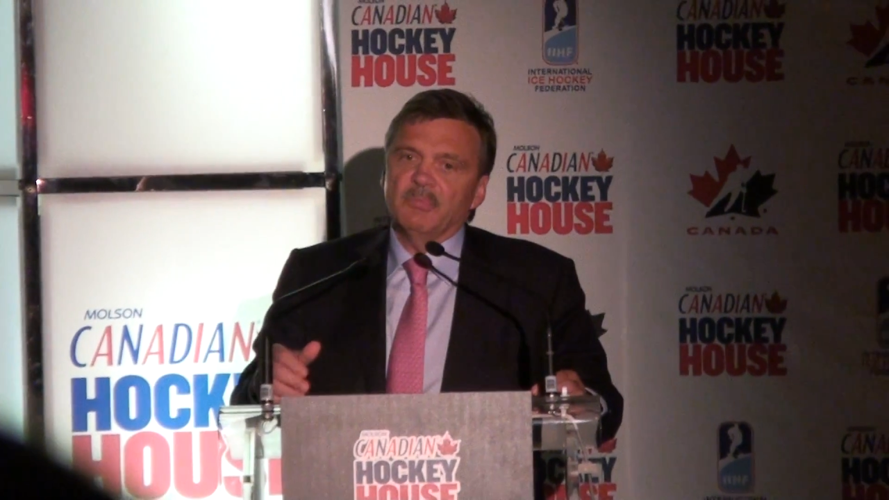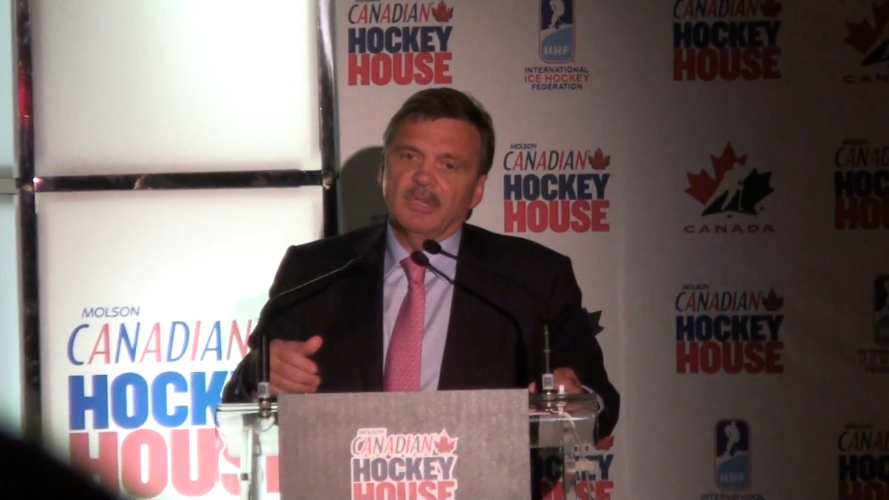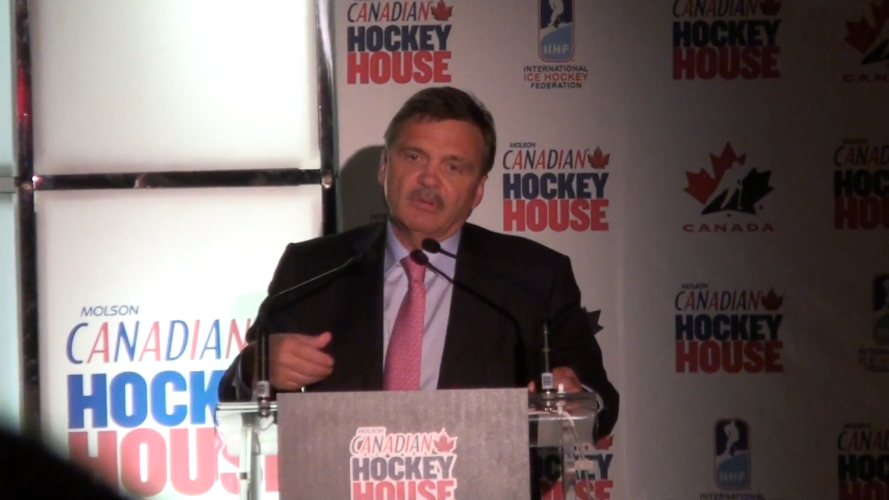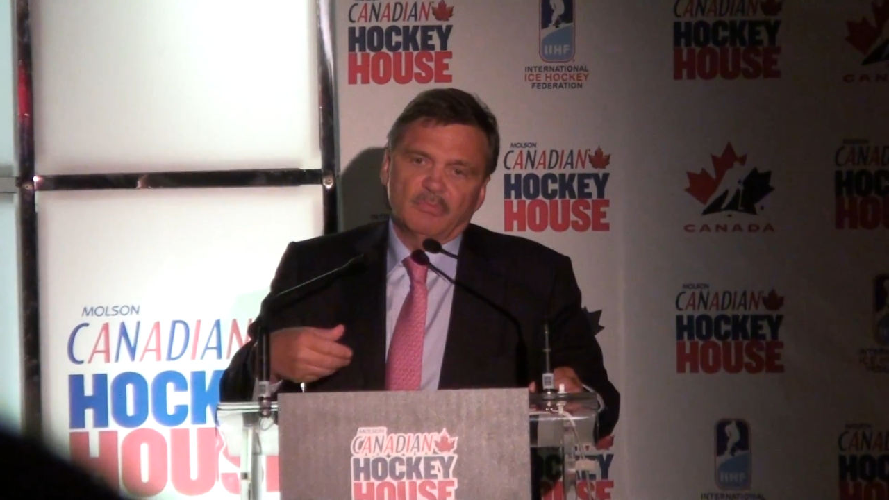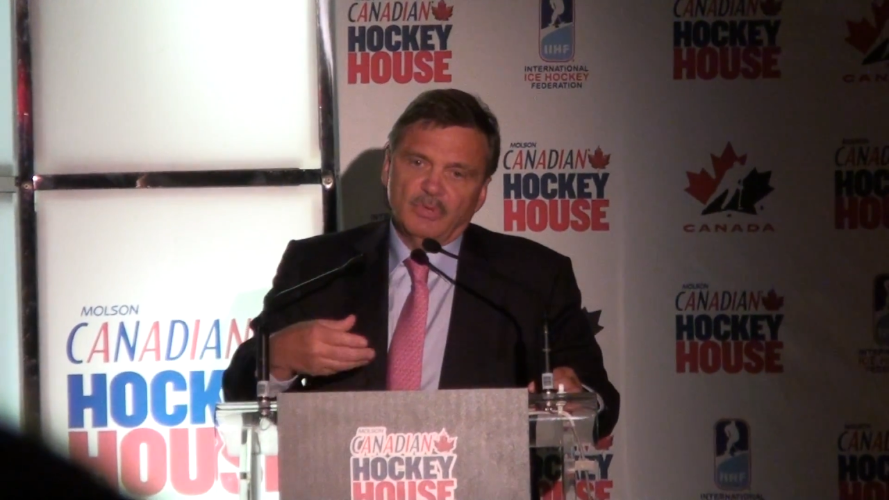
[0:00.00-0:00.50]
I
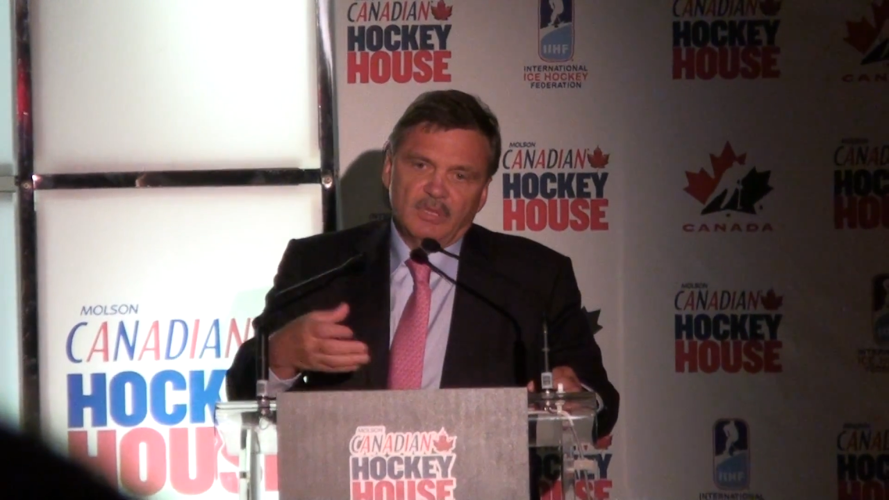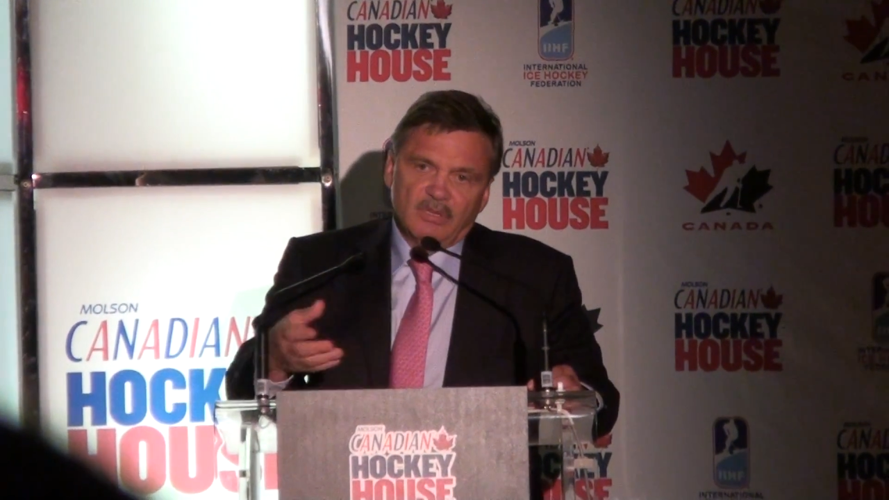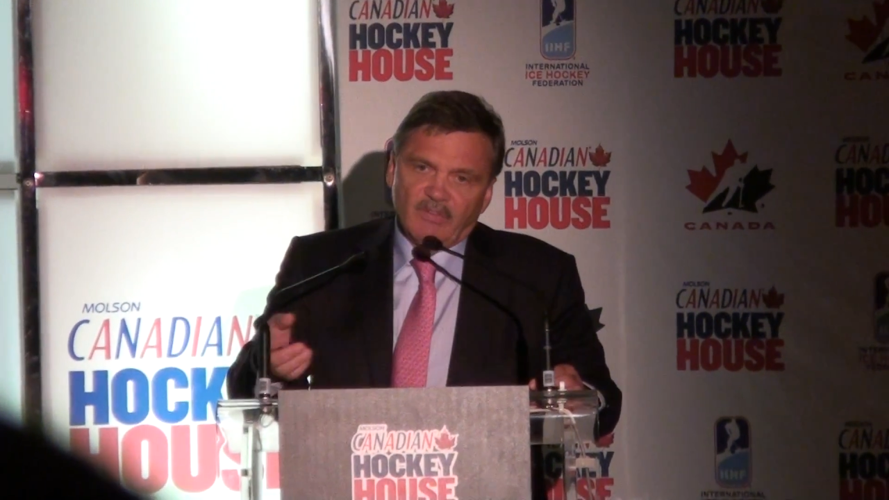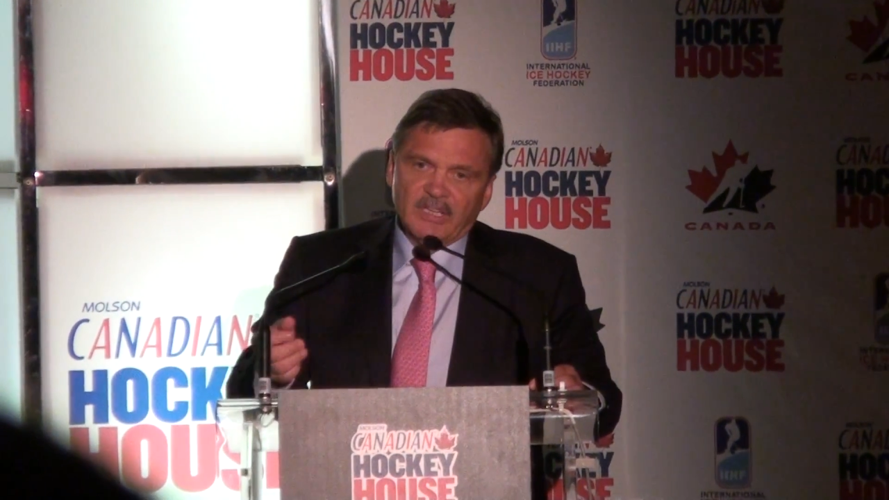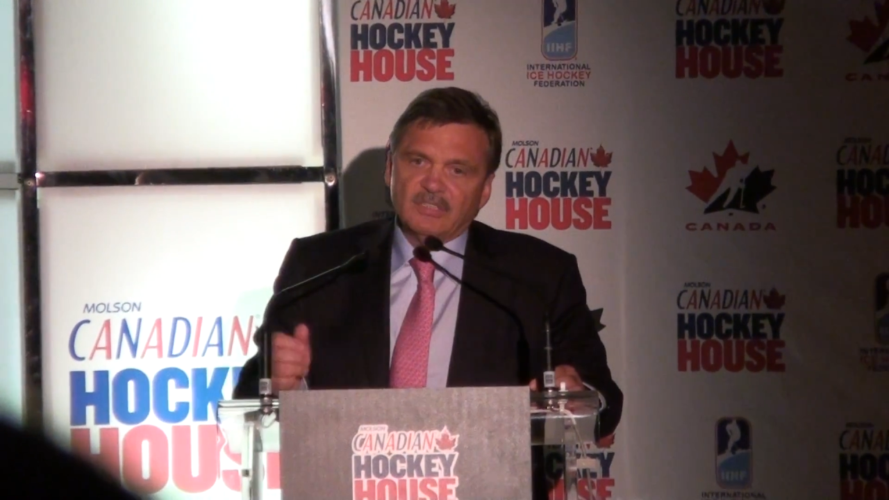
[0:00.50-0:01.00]
mean, we
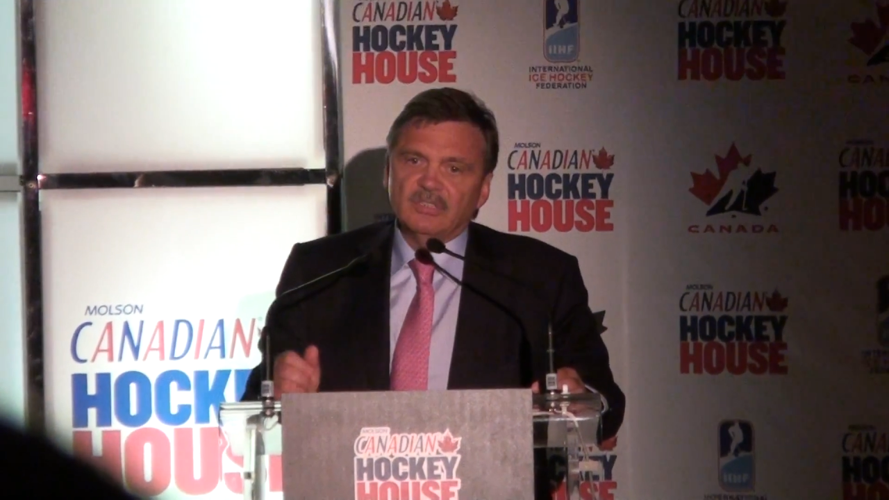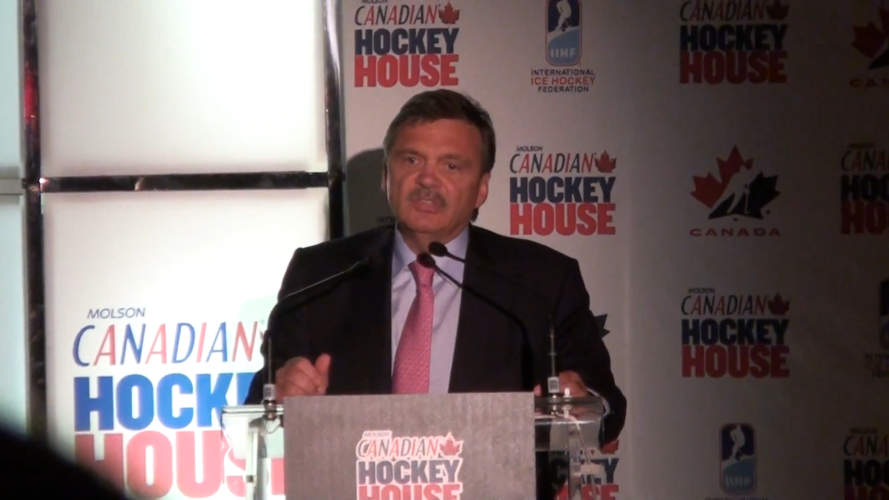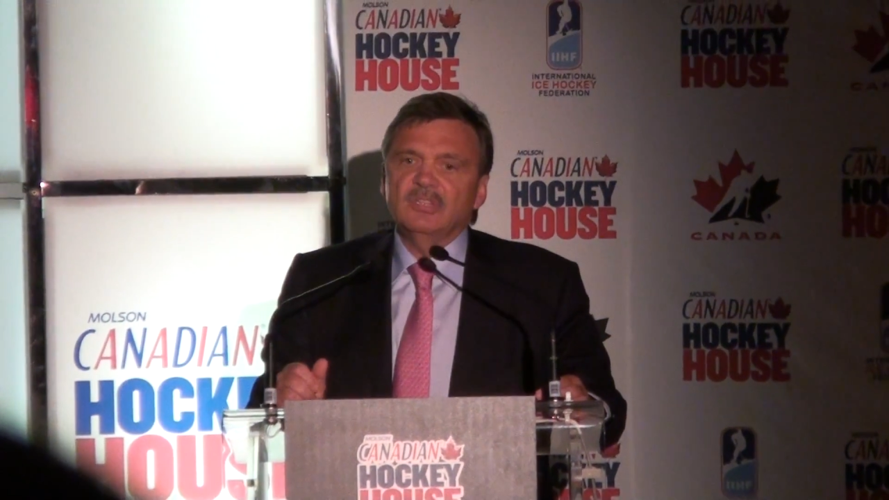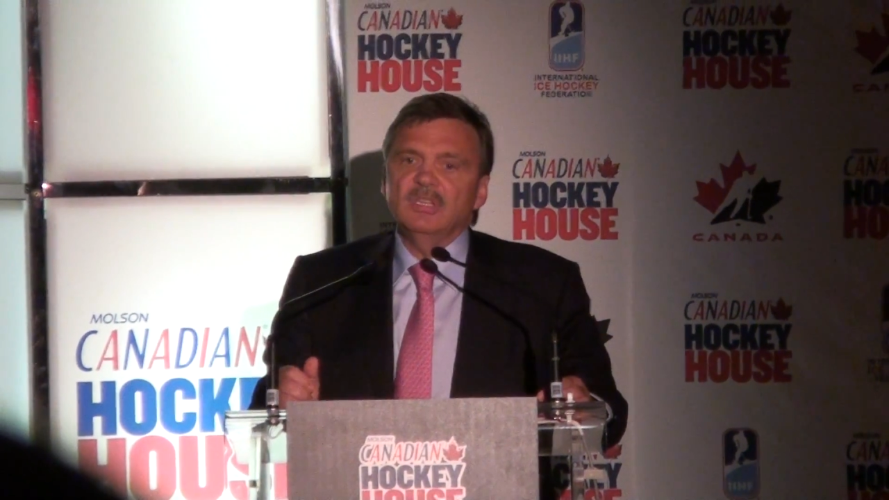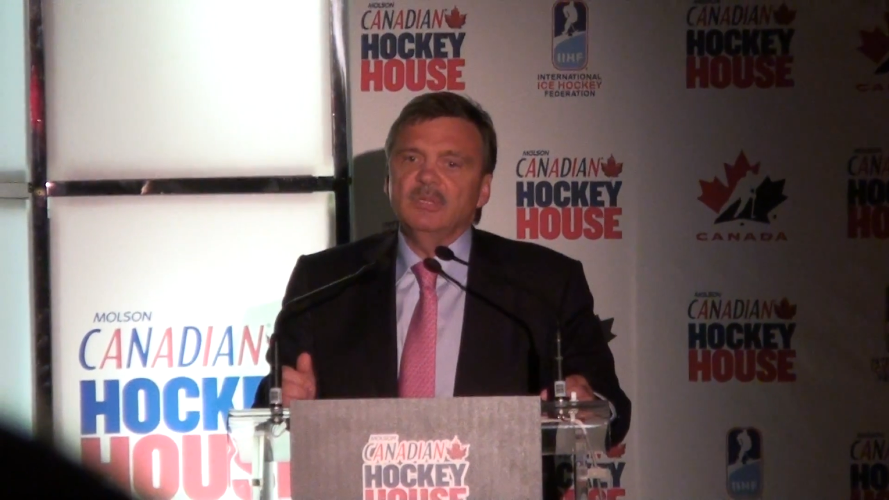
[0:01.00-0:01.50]
invited
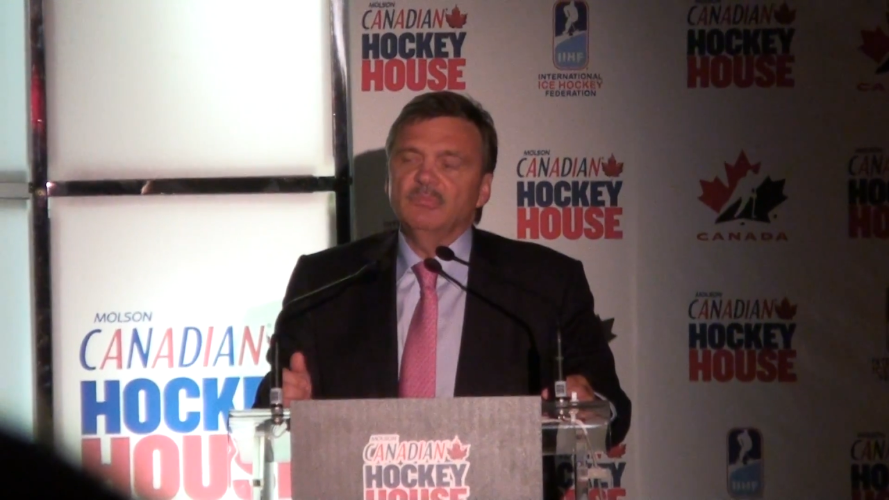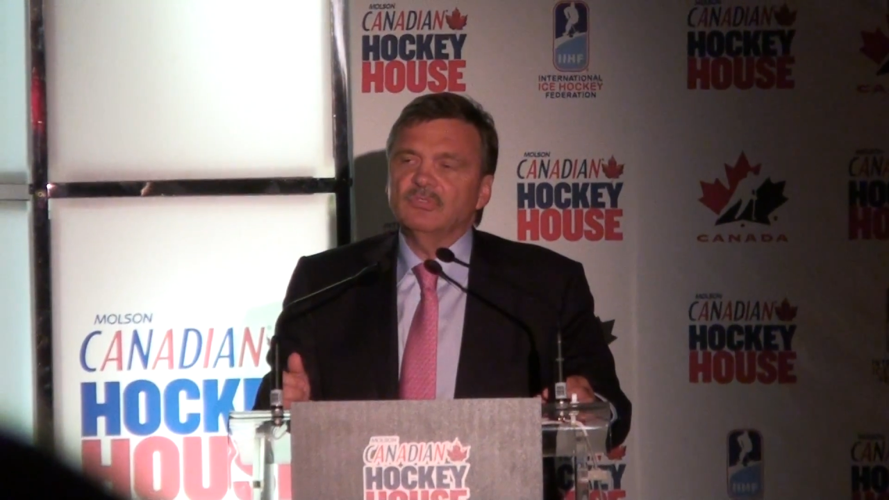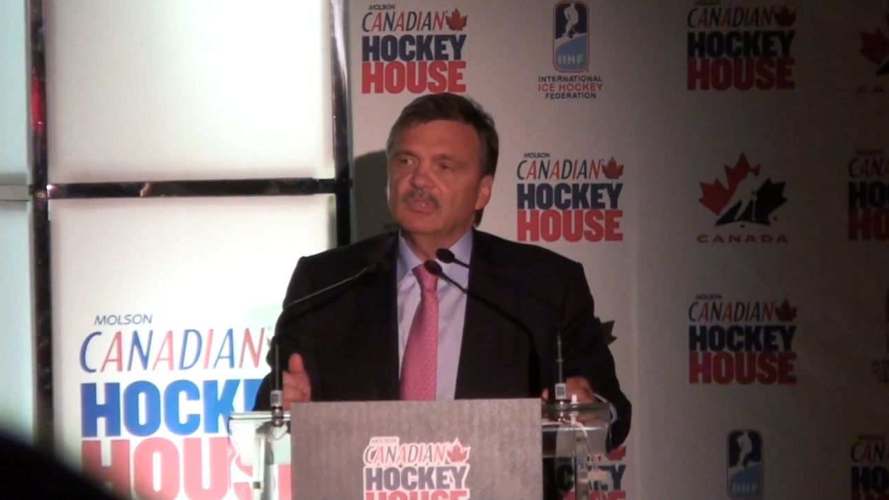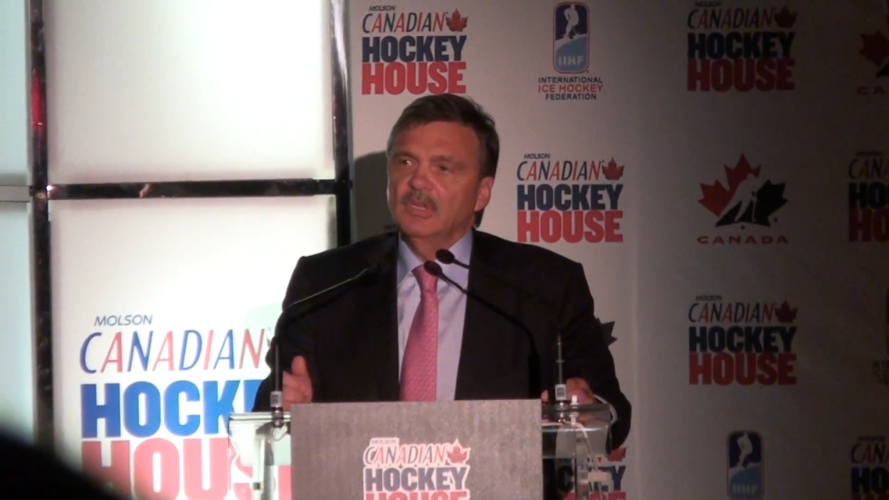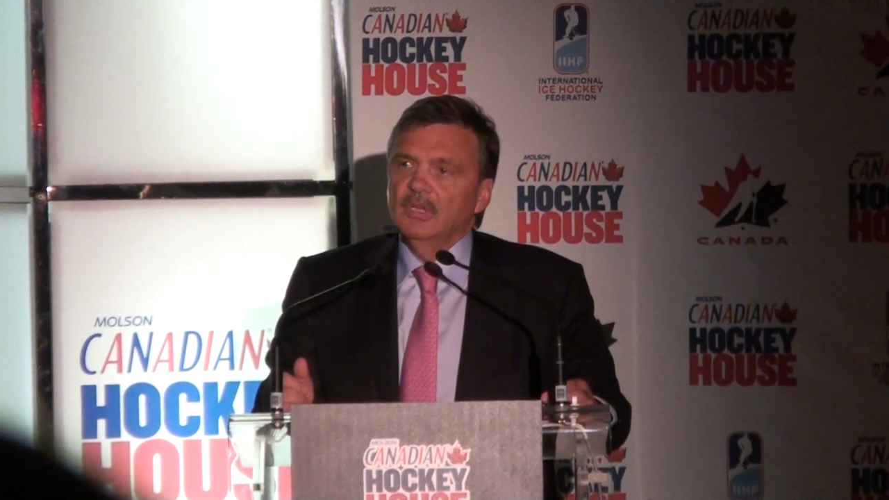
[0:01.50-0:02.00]
the
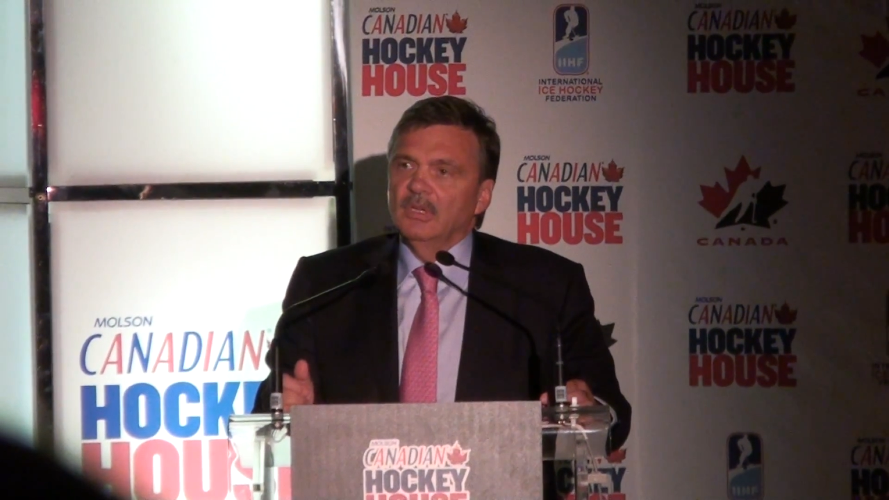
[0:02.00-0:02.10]
teams.